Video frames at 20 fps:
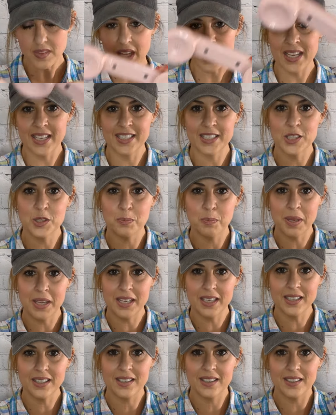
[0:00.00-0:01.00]
And it's
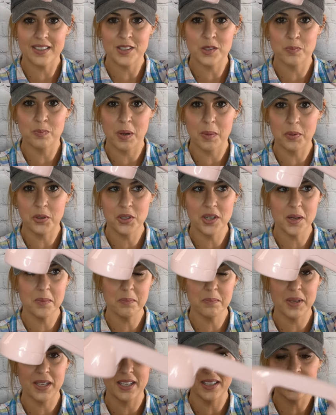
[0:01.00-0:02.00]
pink. It's
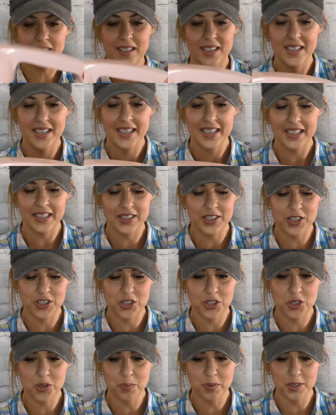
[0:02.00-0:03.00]
bubblegum pink. It's
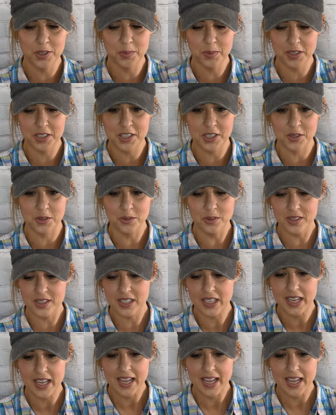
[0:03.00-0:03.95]
super duper cute.